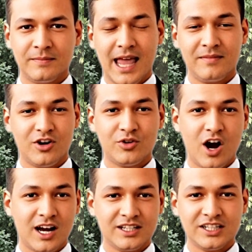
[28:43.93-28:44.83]
And for
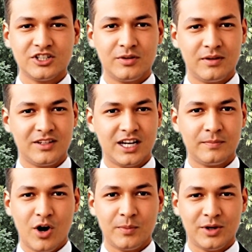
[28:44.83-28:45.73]
chronic syndrome of
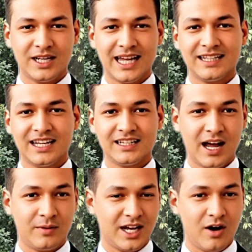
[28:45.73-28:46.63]
inappropriate
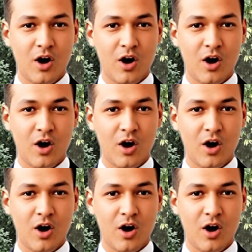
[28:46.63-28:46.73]
antidiuretic